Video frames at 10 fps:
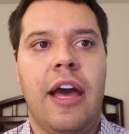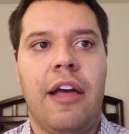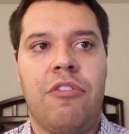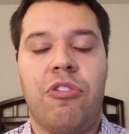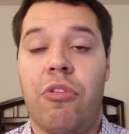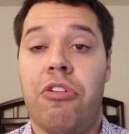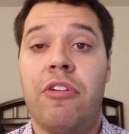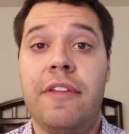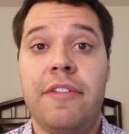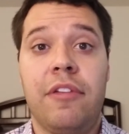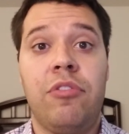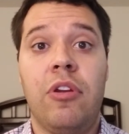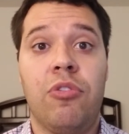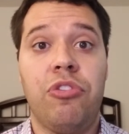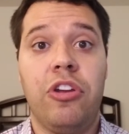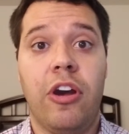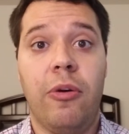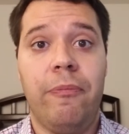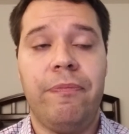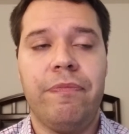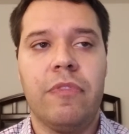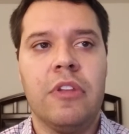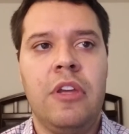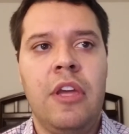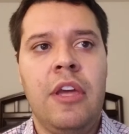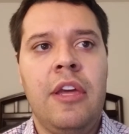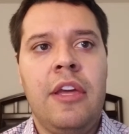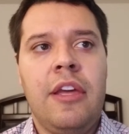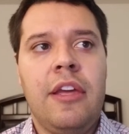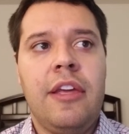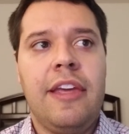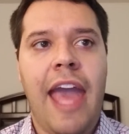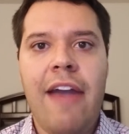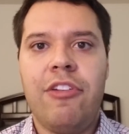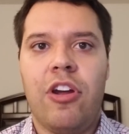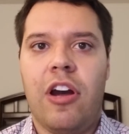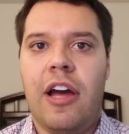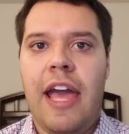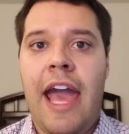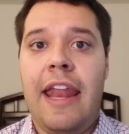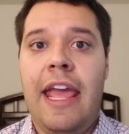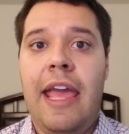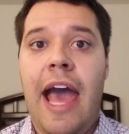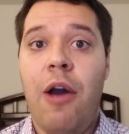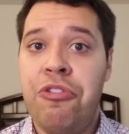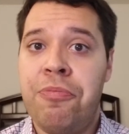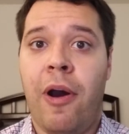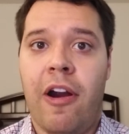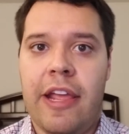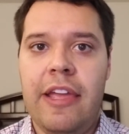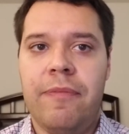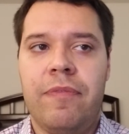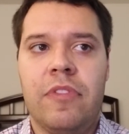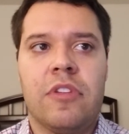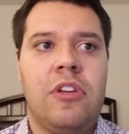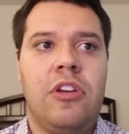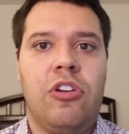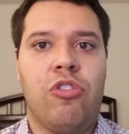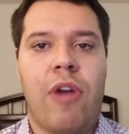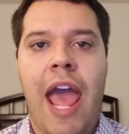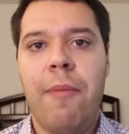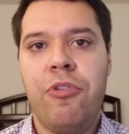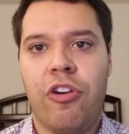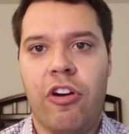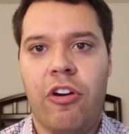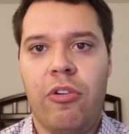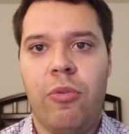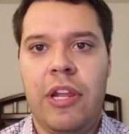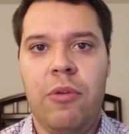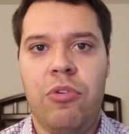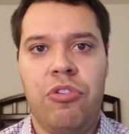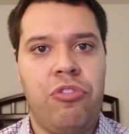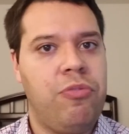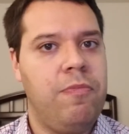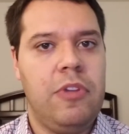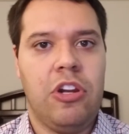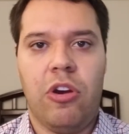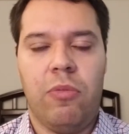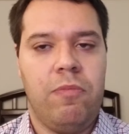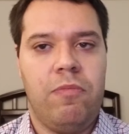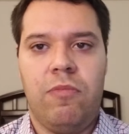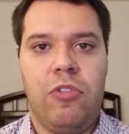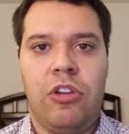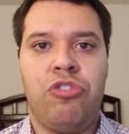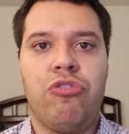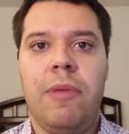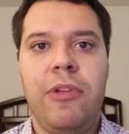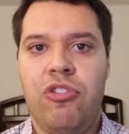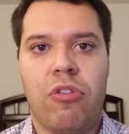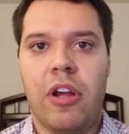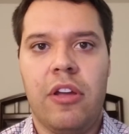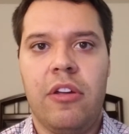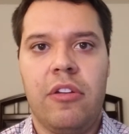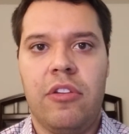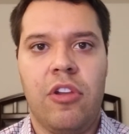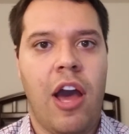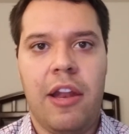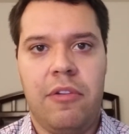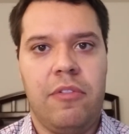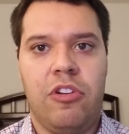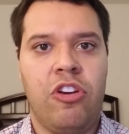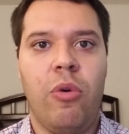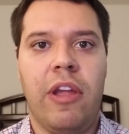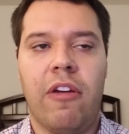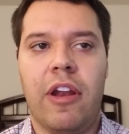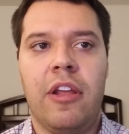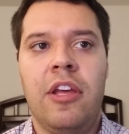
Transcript: so 36 years ago, Kavanaugh at a house party grabbed her when he was, extremely drunk, not coherent,